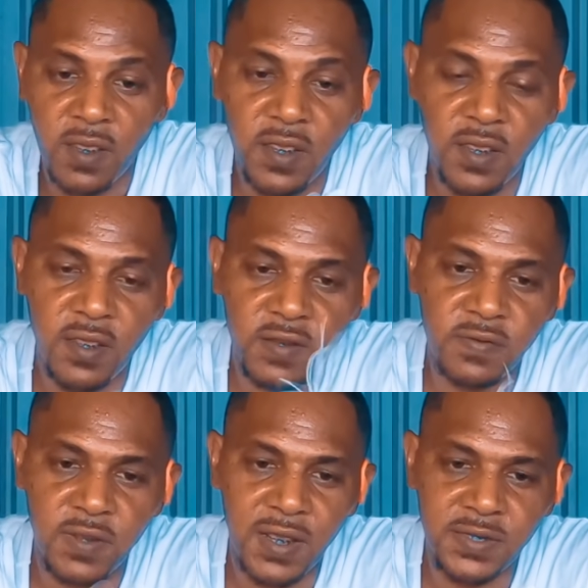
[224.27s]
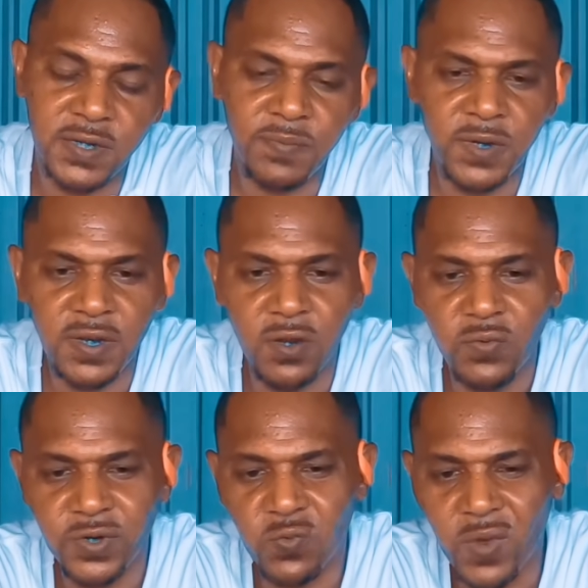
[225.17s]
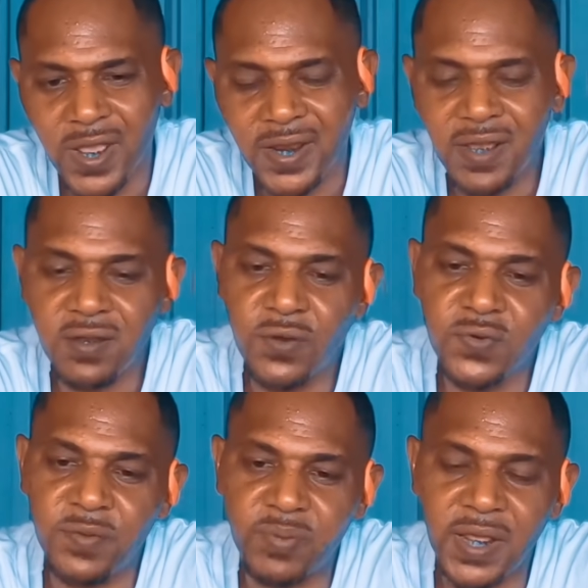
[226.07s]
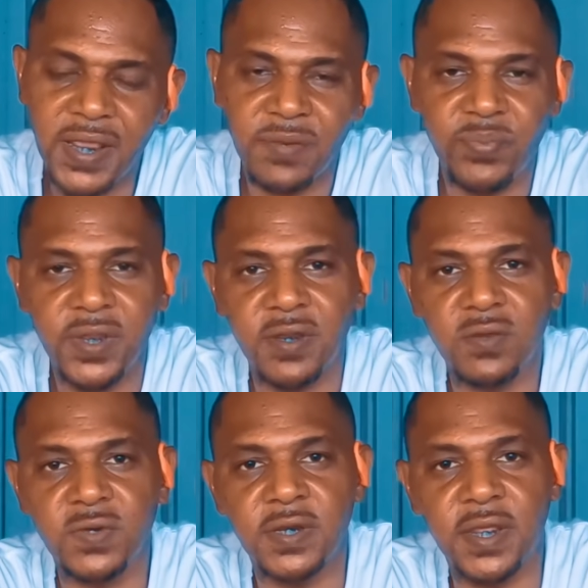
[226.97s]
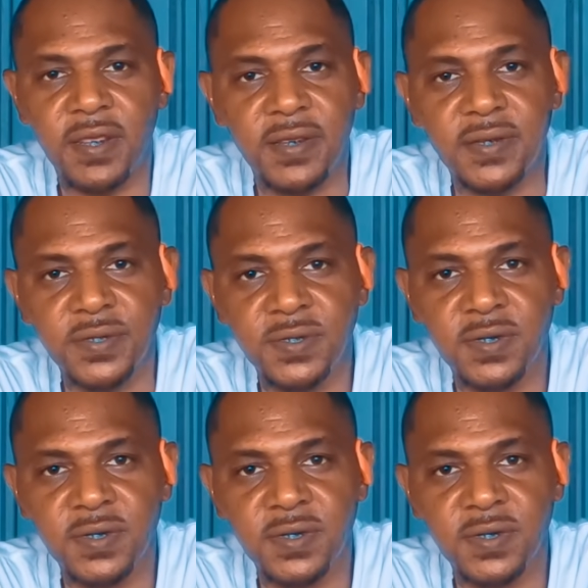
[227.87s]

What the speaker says: And I typically go with the white. I'll go with the black depending on the days.